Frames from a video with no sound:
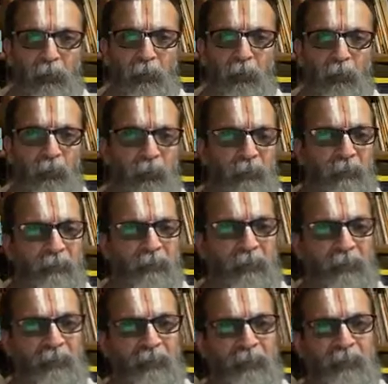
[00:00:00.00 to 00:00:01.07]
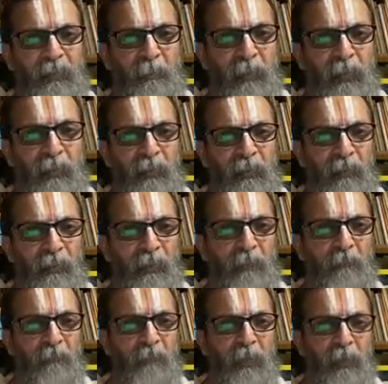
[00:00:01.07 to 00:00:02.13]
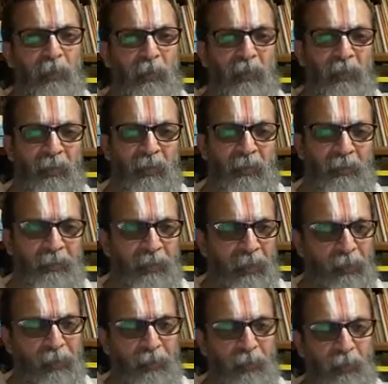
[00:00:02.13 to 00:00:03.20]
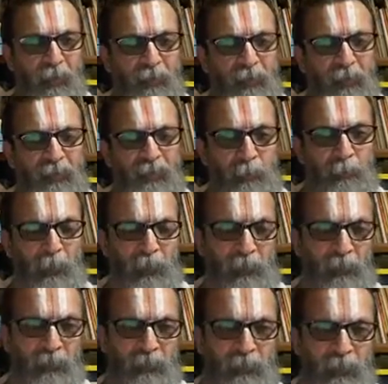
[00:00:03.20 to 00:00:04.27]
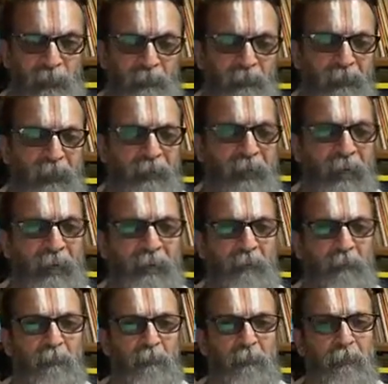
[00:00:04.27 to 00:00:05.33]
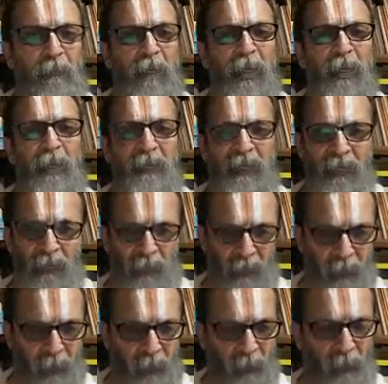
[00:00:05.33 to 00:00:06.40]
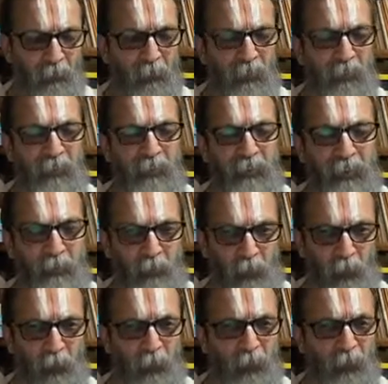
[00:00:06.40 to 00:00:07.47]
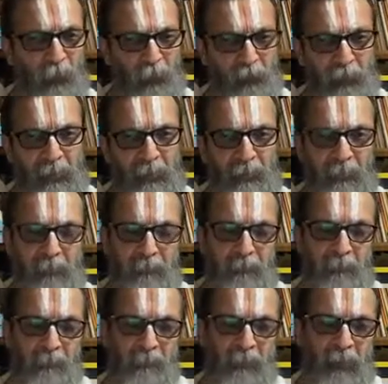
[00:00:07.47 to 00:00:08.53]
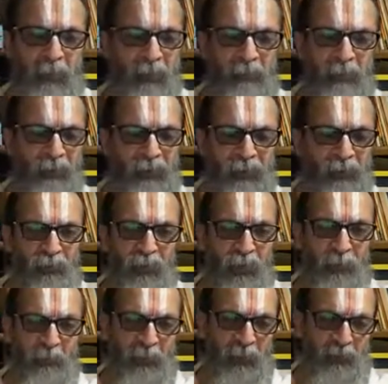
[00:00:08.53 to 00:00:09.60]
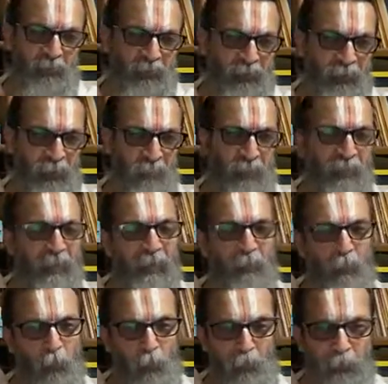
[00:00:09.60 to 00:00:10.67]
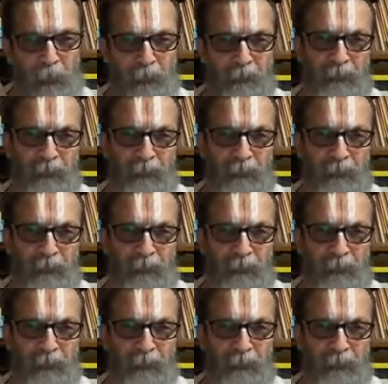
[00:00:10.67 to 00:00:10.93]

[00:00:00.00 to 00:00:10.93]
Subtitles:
So they systematically, periodically destroyed this temple culture, which had many things to give to the society. It was just not a place of worship, it had more.